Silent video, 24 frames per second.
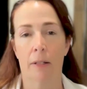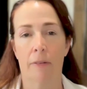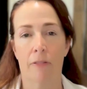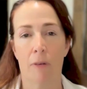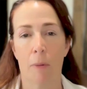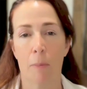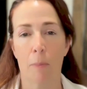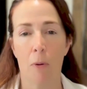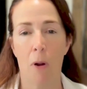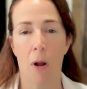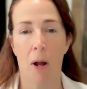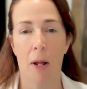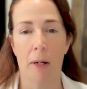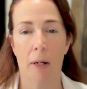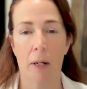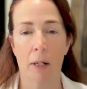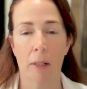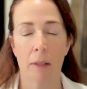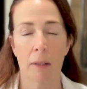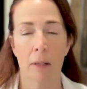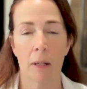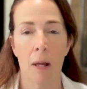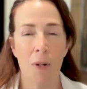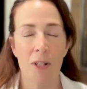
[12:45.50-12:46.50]
different
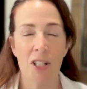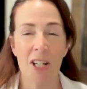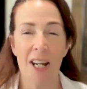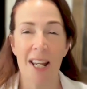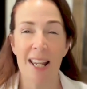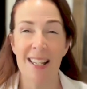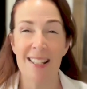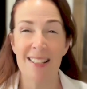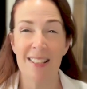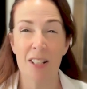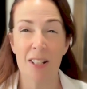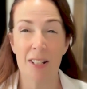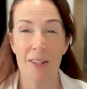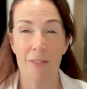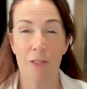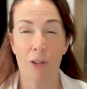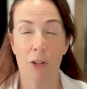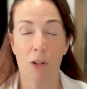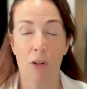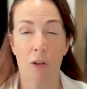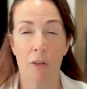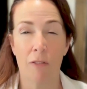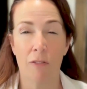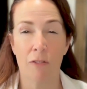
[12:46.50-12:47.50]
product, which is
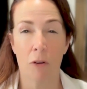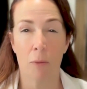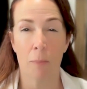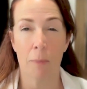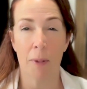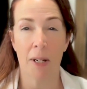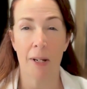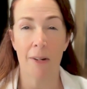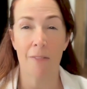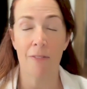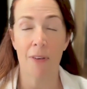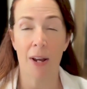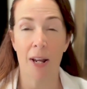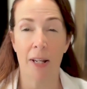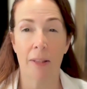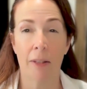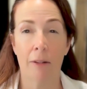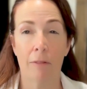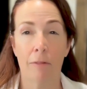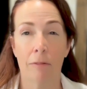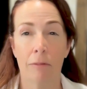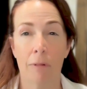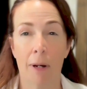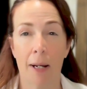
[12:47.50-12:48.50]
difficult for me to find
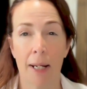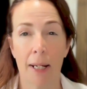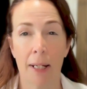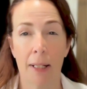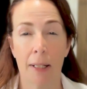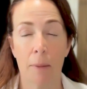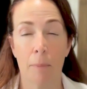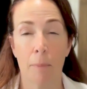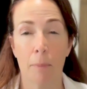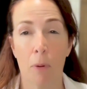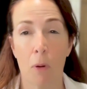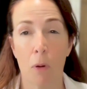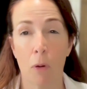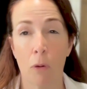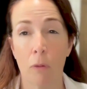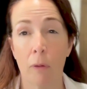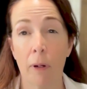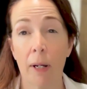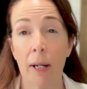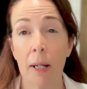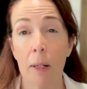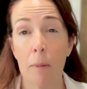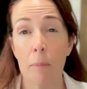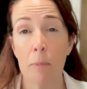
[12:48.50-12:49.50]
the right
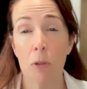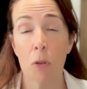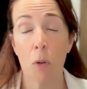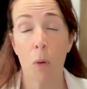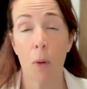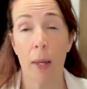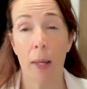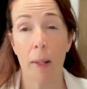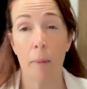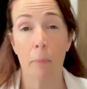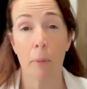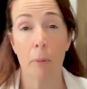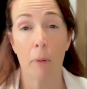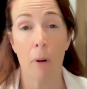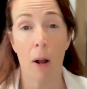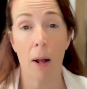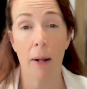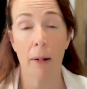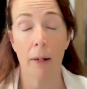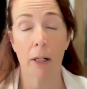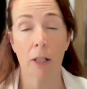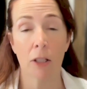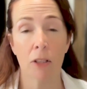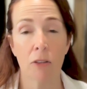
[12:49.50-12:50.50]
programs and
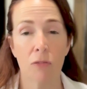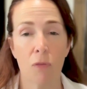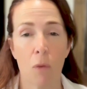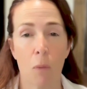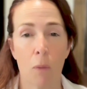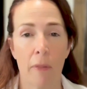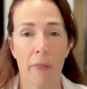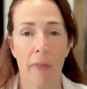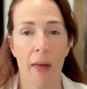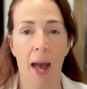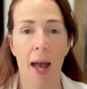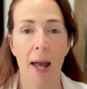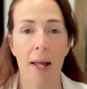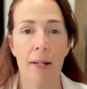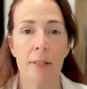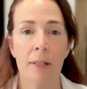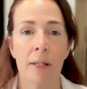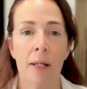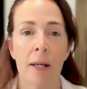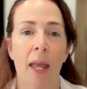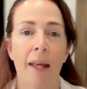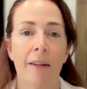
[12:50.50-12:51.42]
products for that.